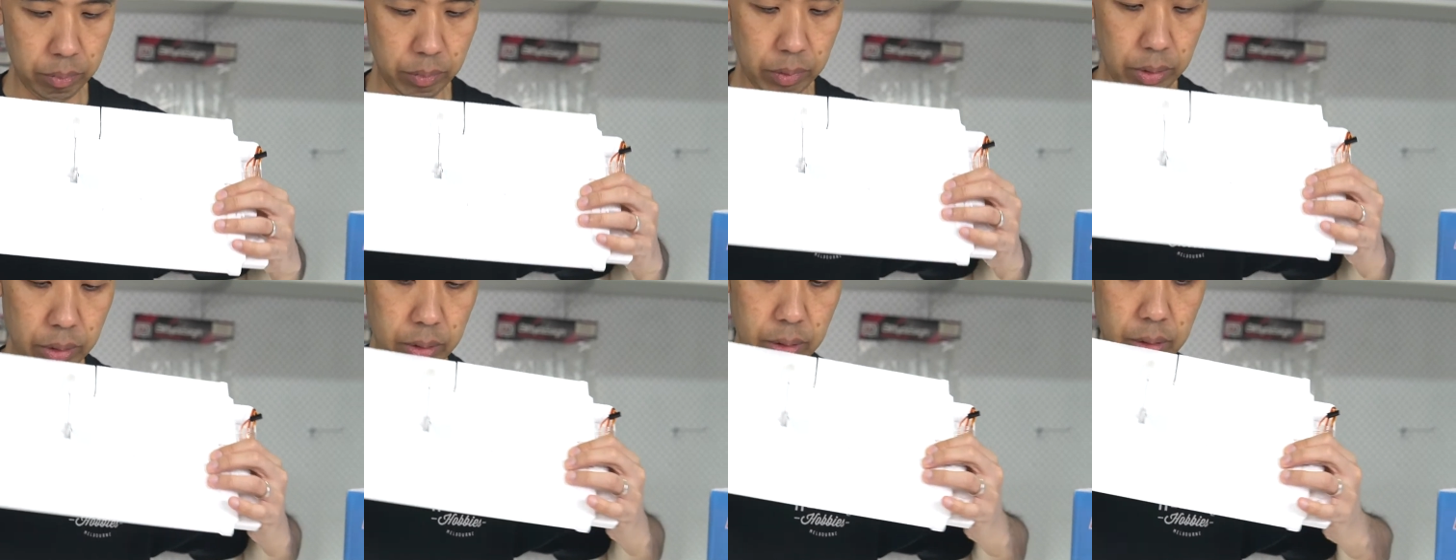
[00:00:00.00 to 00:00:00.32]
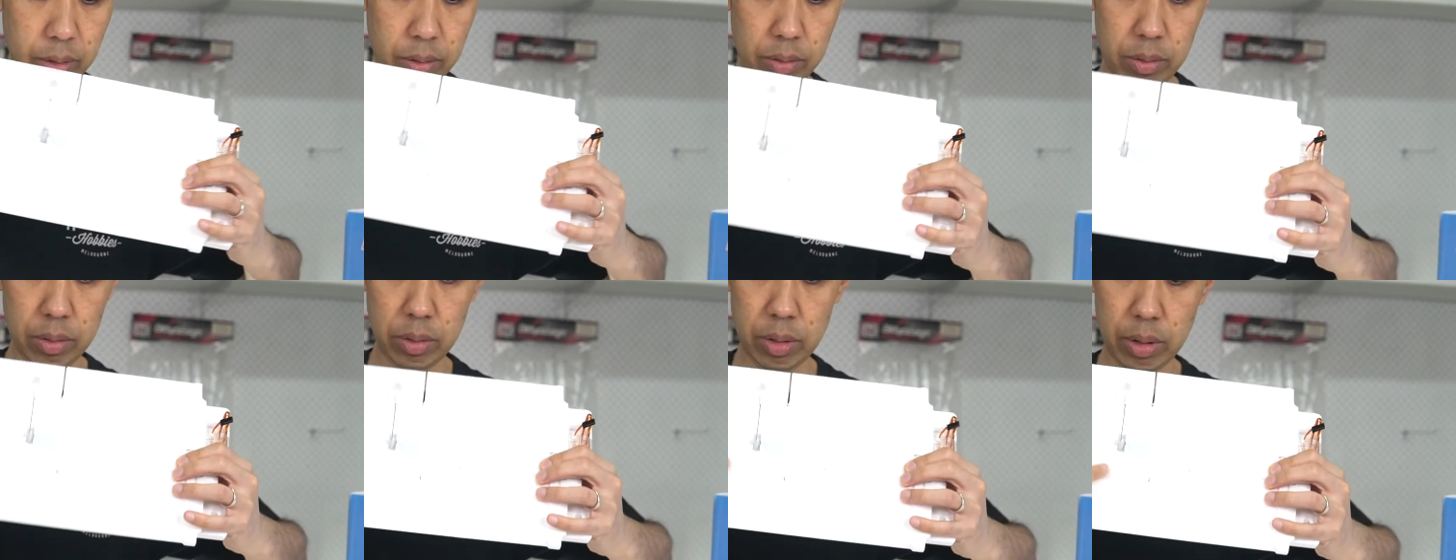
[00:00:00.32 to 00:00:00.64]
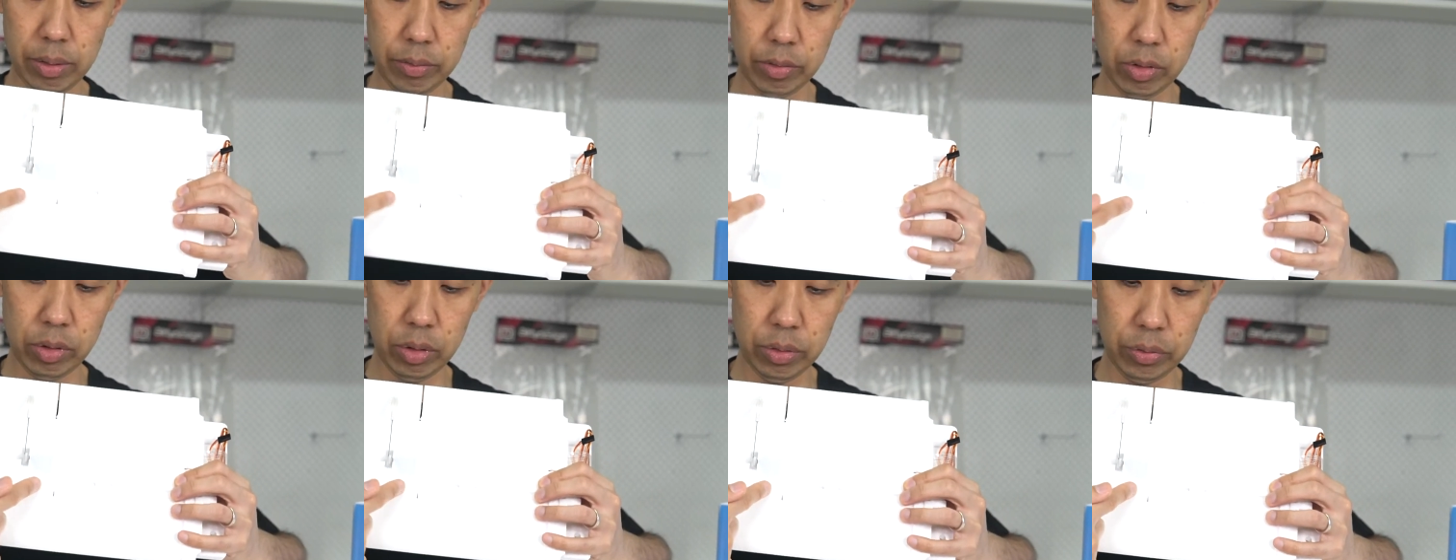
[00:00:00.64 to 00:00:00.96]
Okay, so
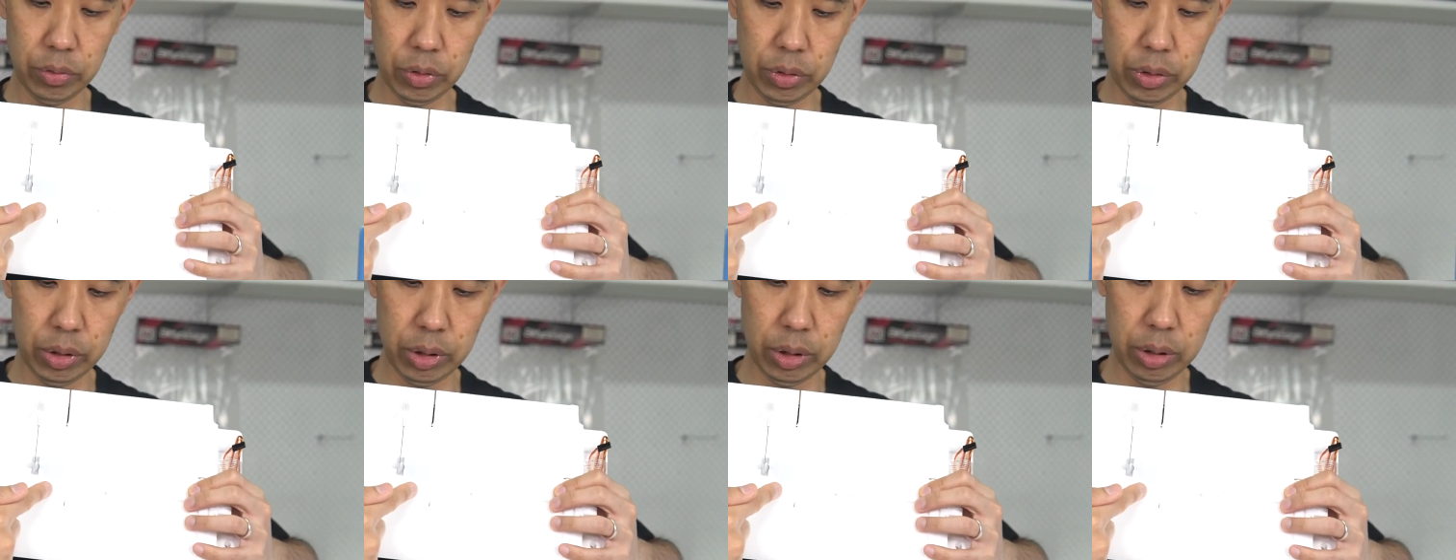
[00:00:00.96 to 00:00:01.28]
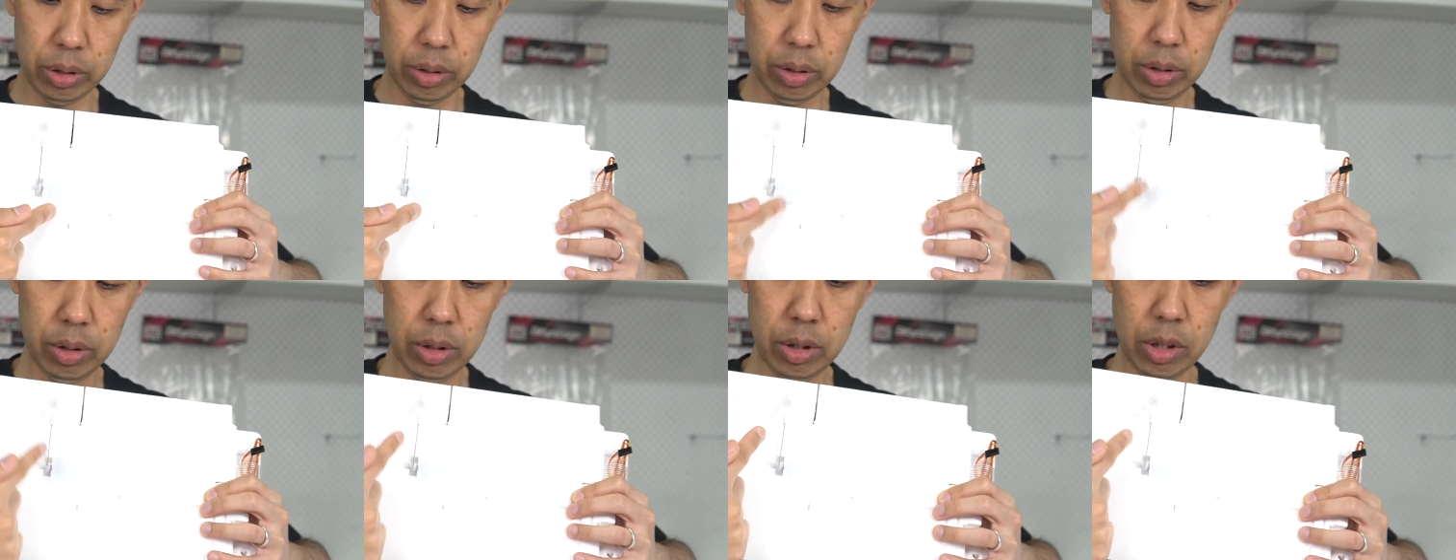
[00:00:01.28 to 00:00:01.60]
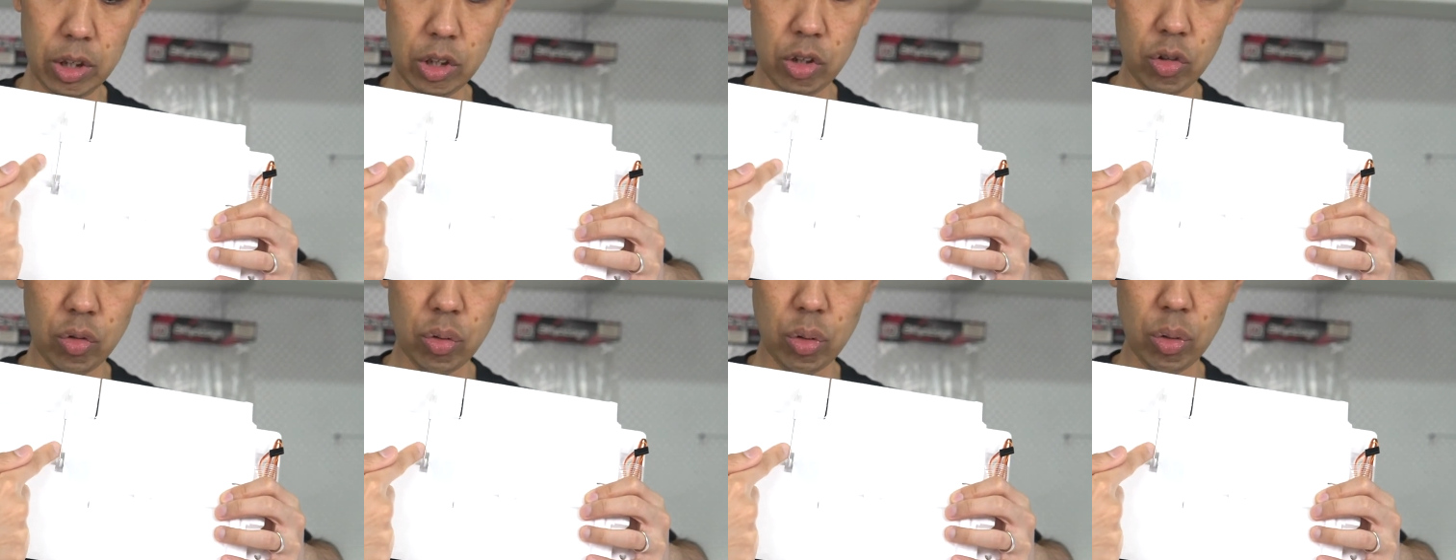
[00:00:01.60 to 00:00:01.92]
another servo there,
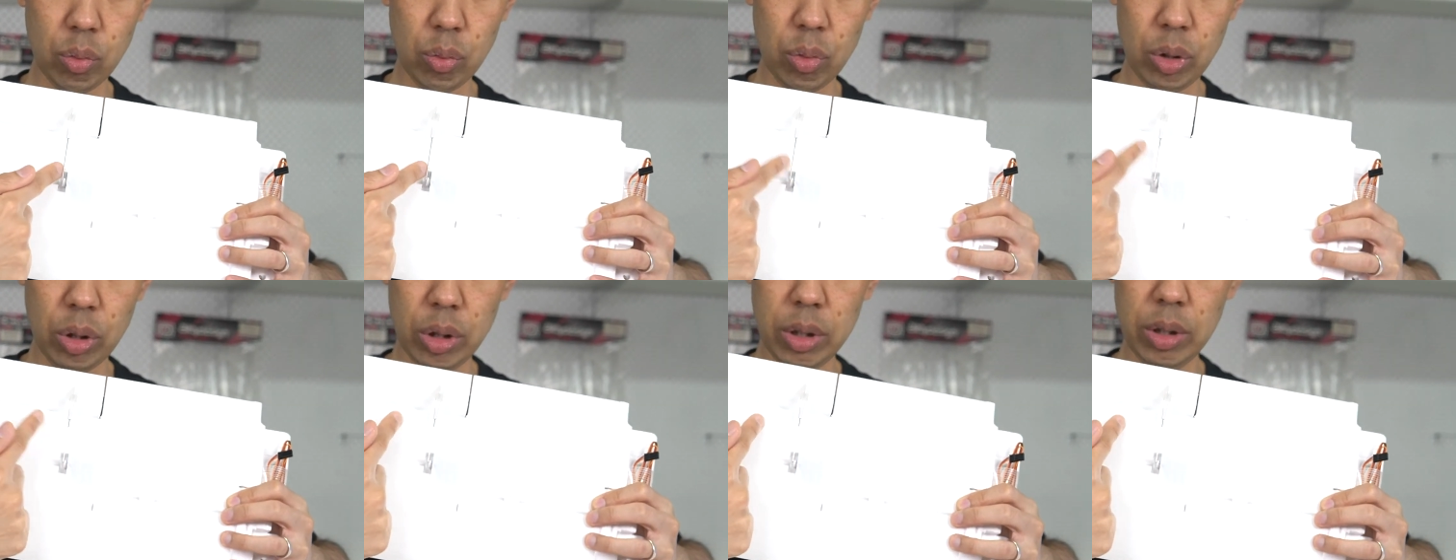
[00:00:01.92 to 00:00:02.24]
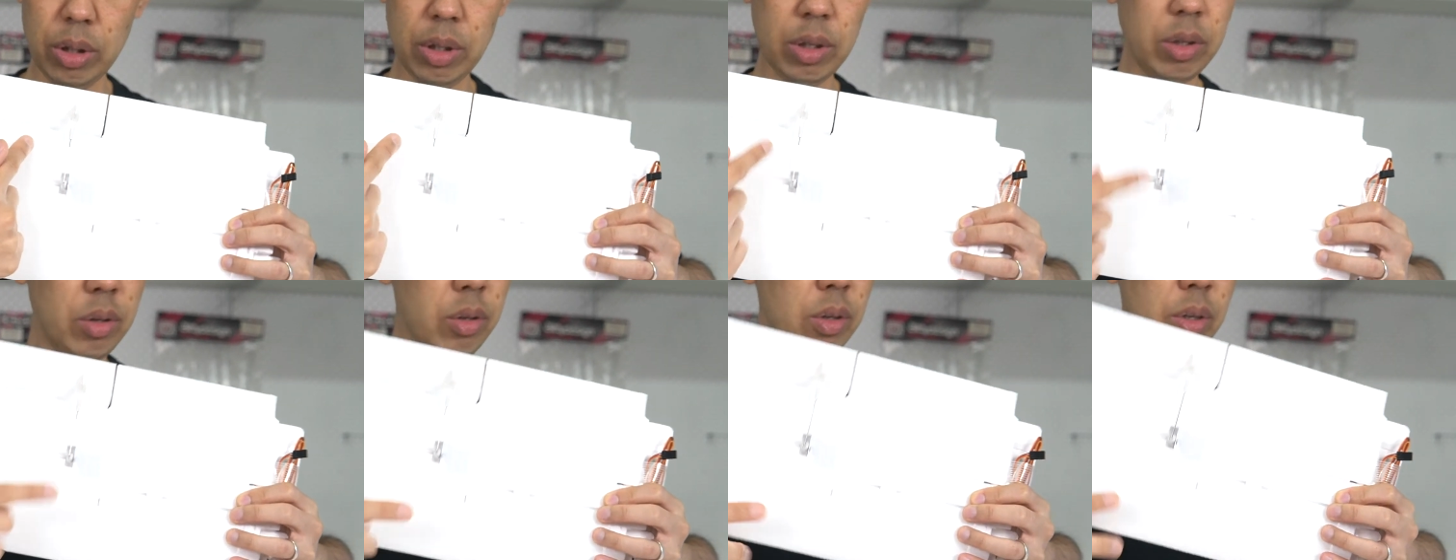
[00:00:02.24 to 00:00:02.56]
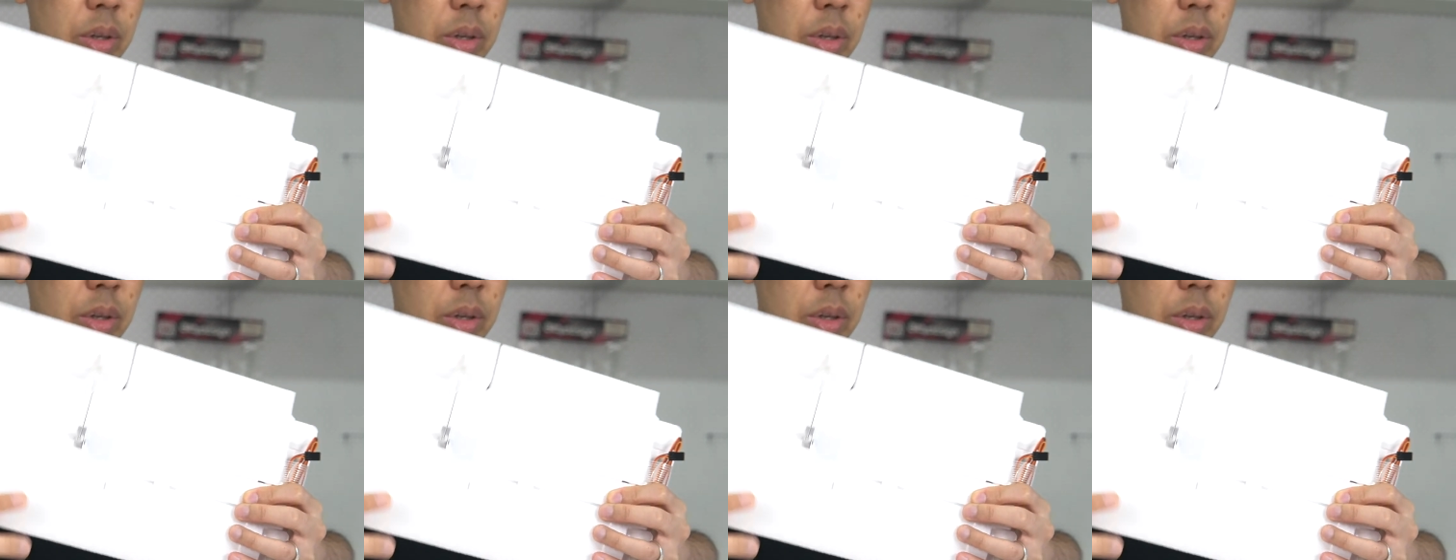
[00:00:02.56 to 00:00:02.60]
control rod to